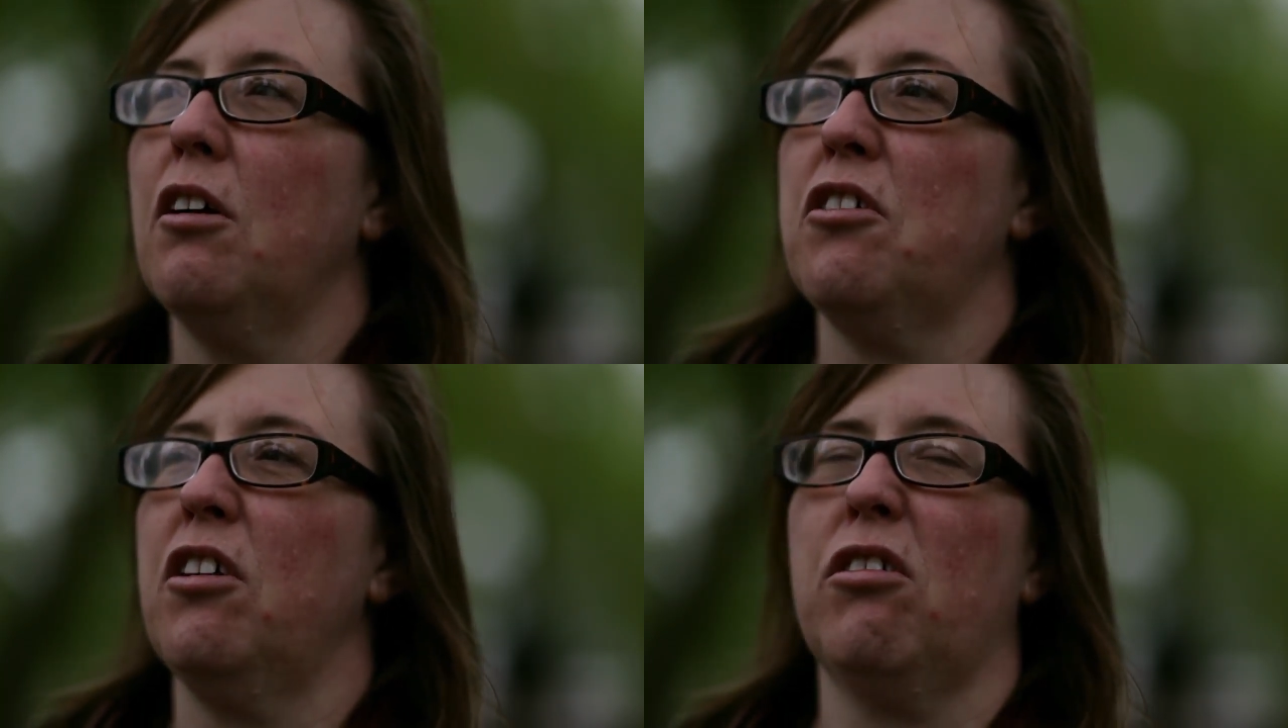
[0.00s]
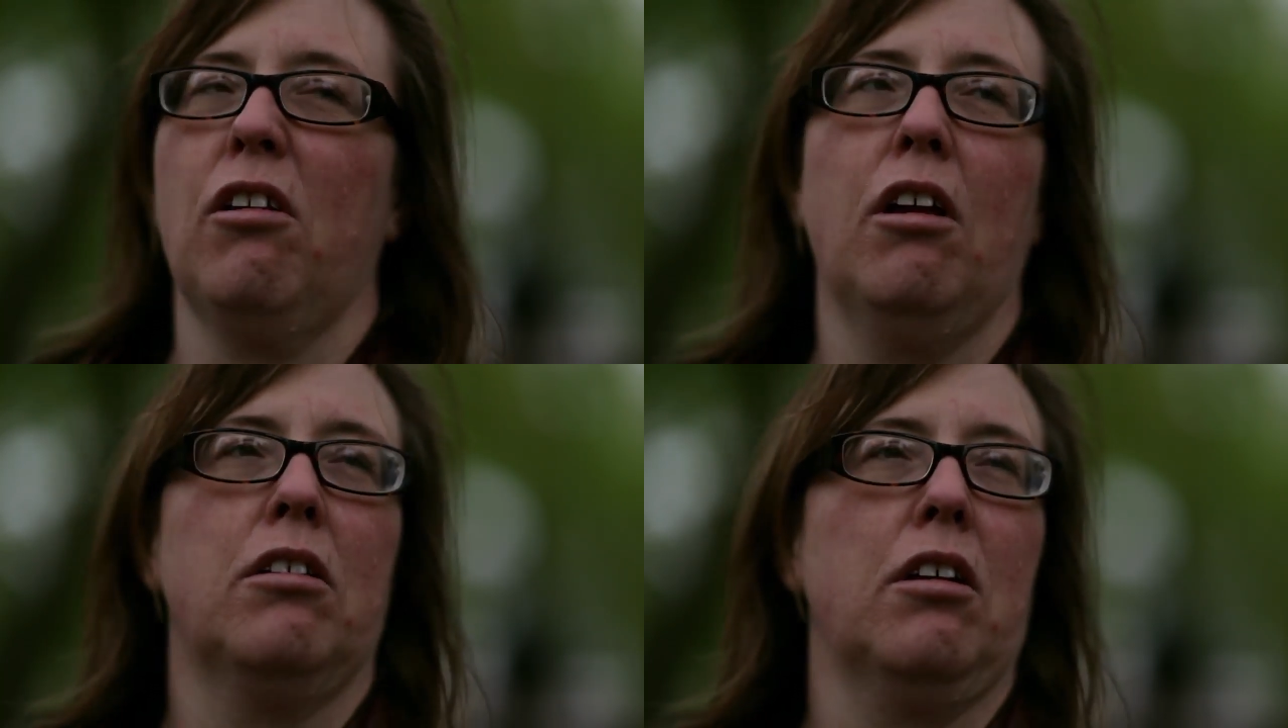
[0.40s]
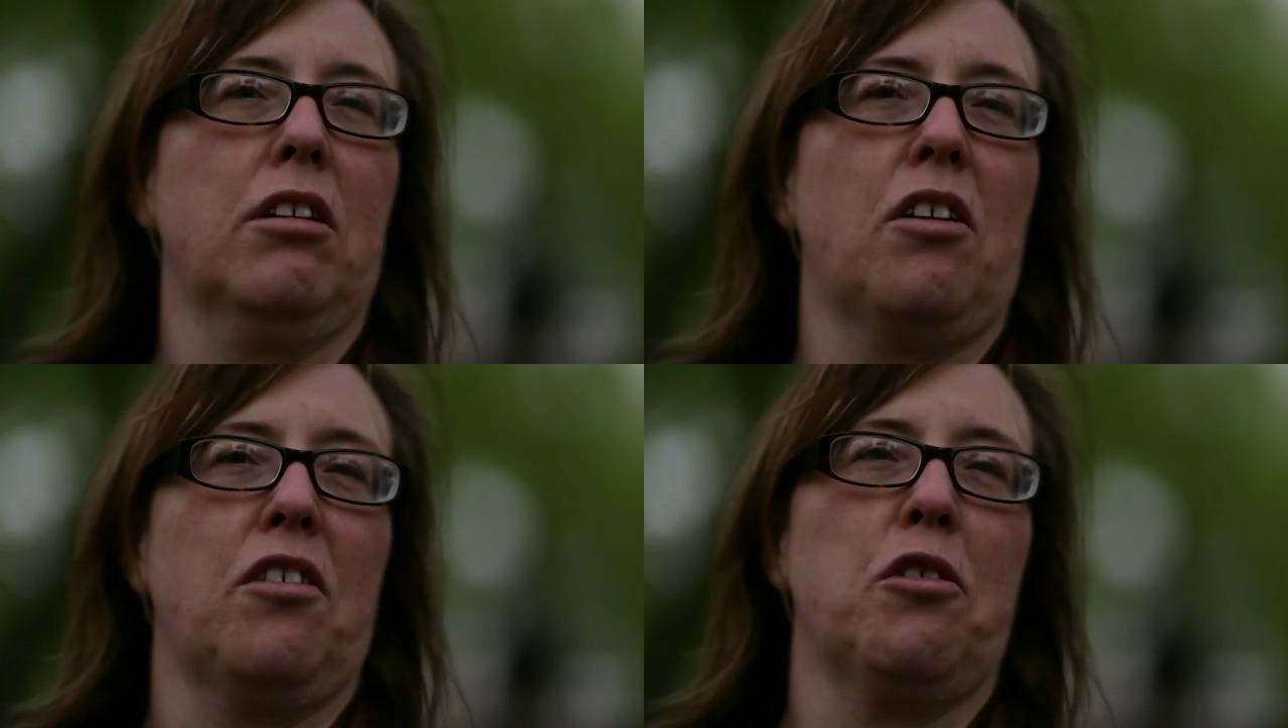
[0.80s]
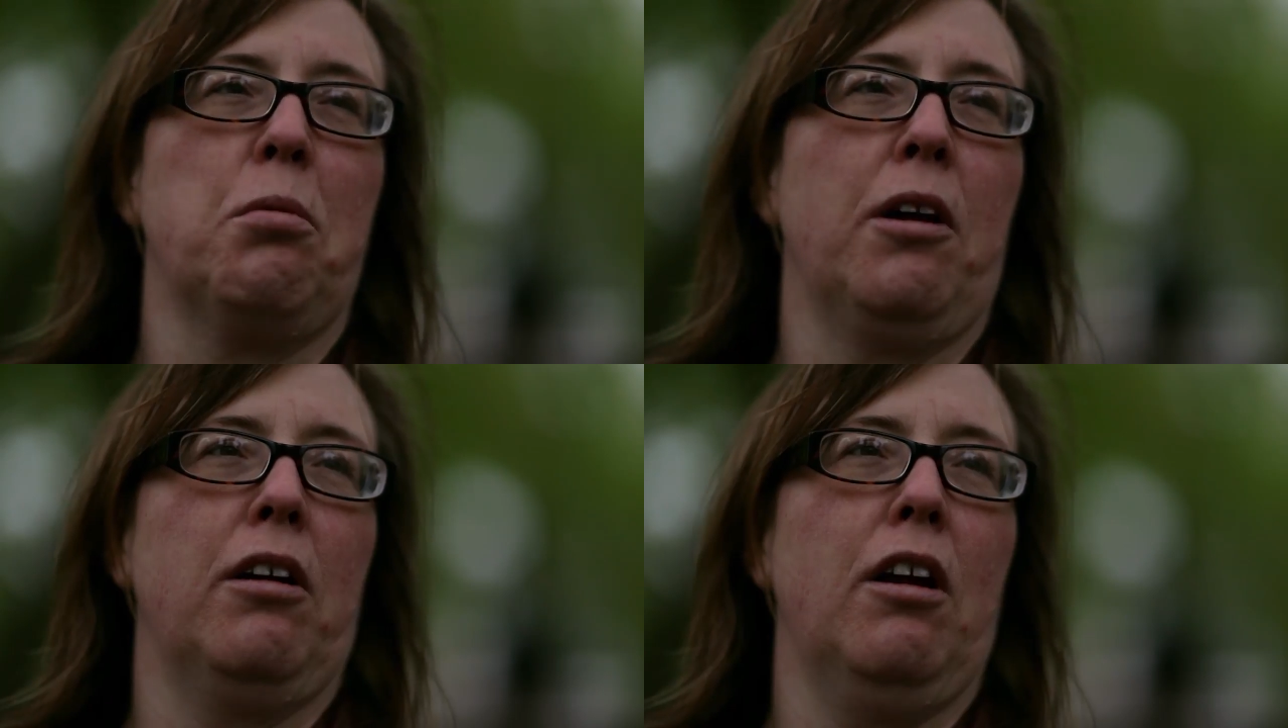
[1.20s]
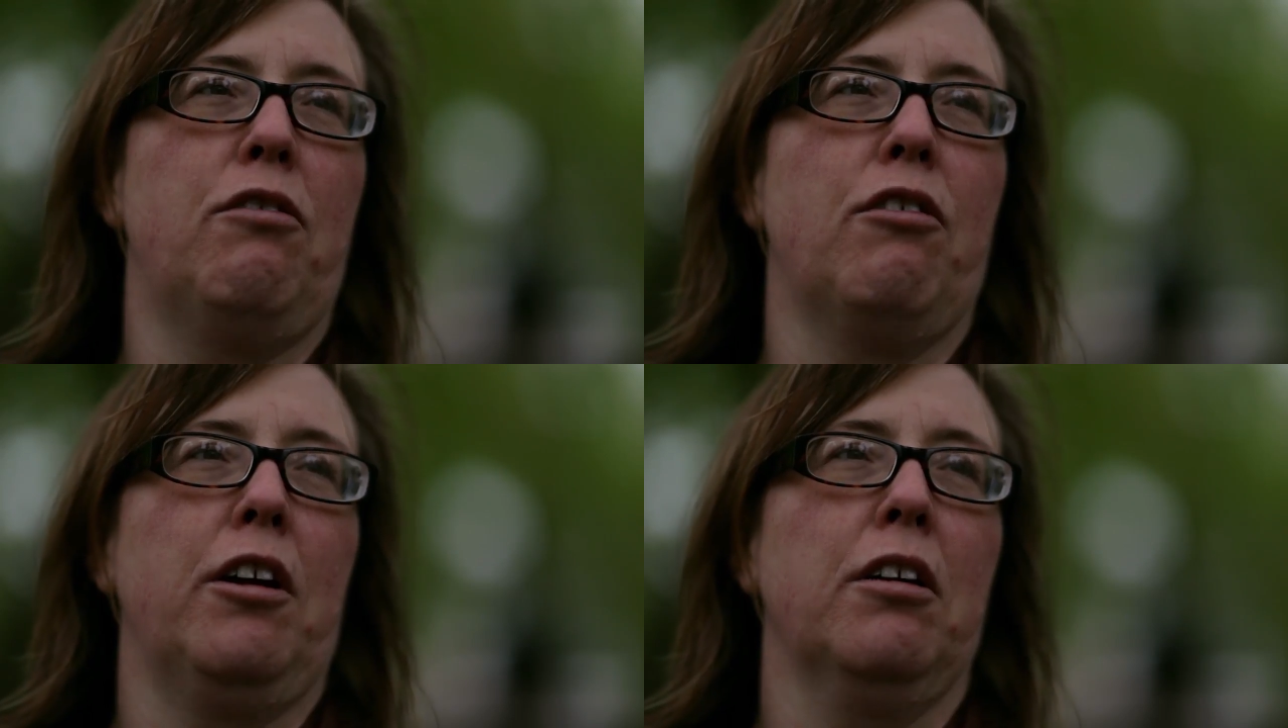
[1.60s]
I'll say it's London because that's where I
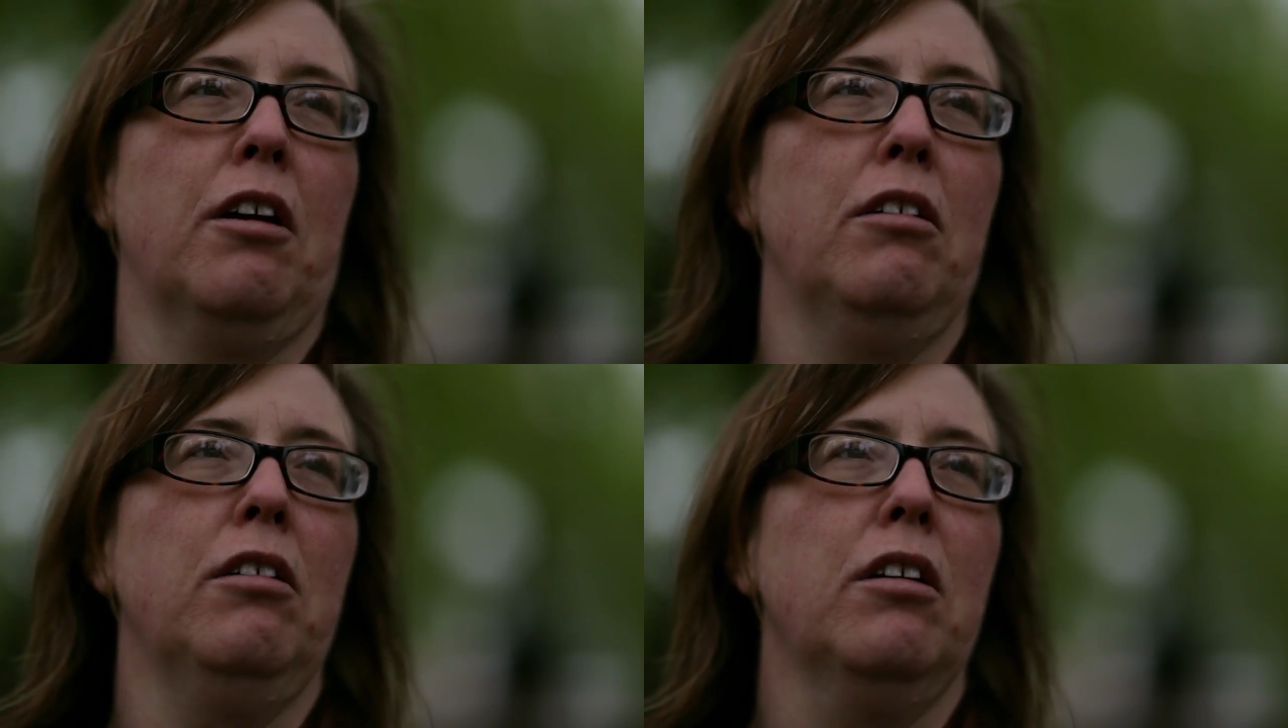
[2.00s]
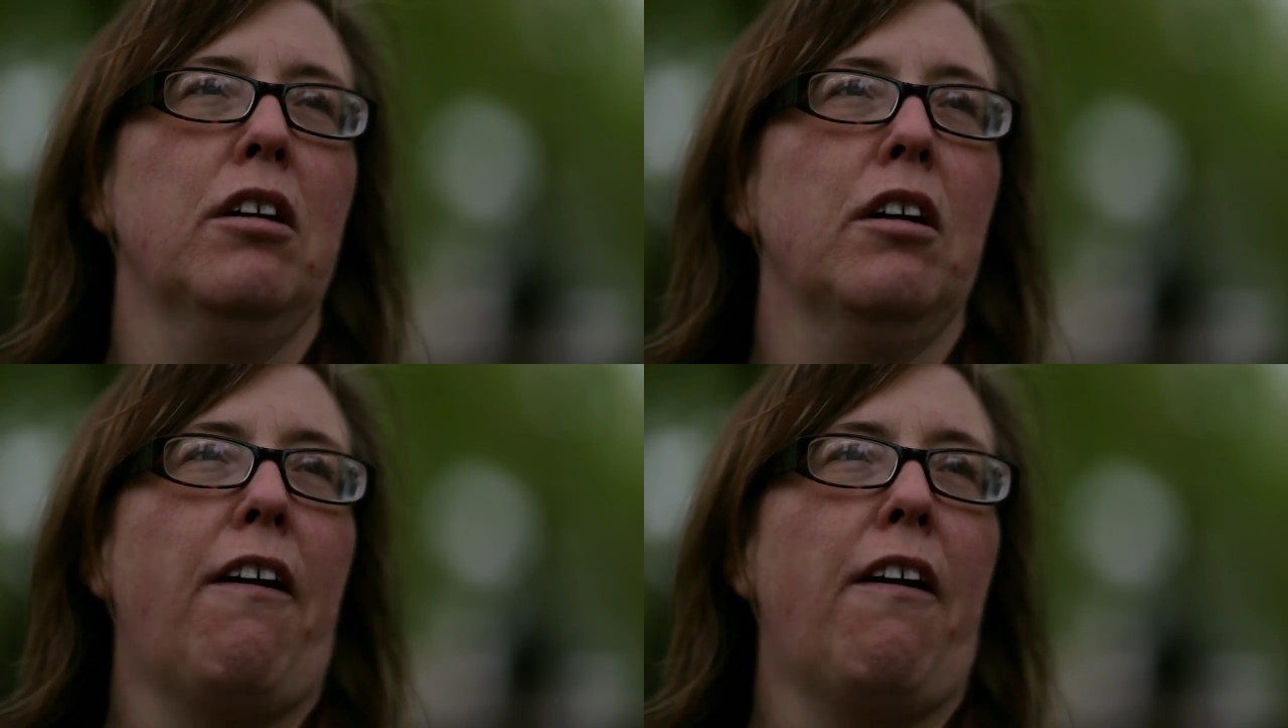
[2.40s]
live right now.